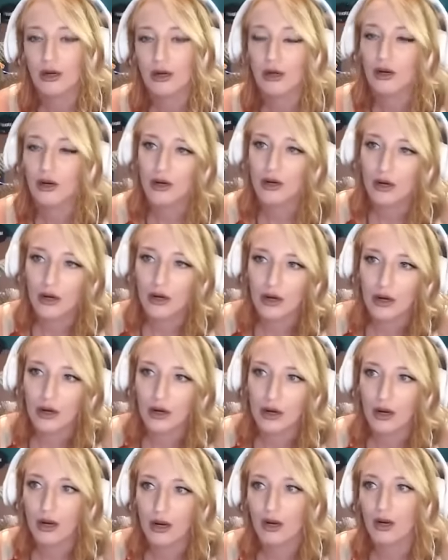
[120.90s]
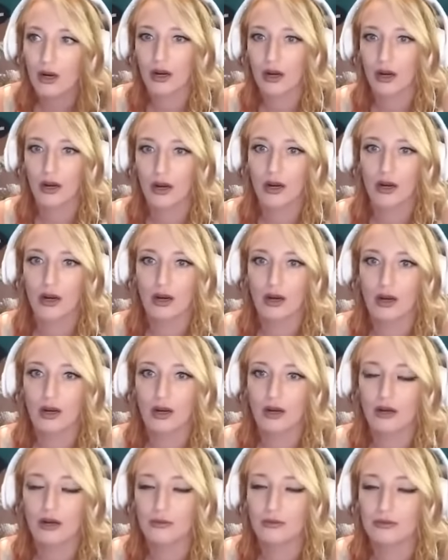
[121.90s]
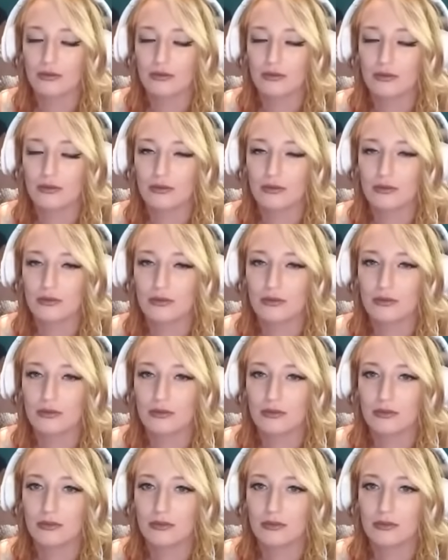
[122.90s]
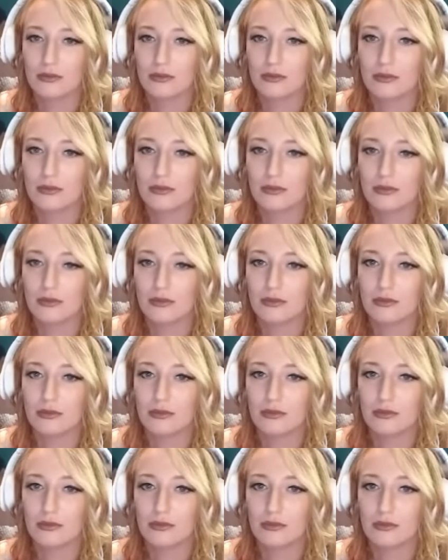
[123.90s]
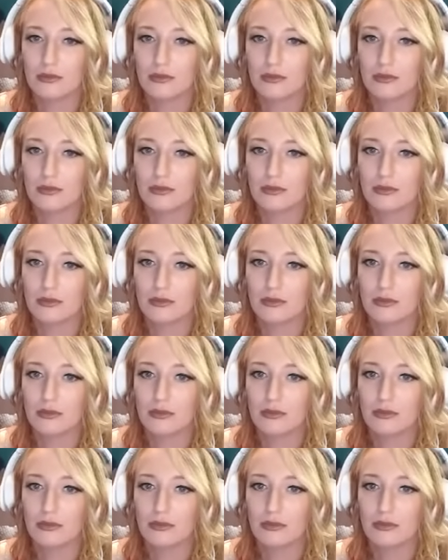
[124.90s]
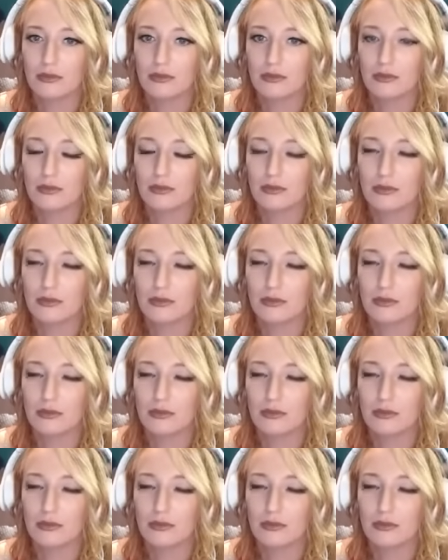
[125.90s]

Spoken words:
The person shown says nothing.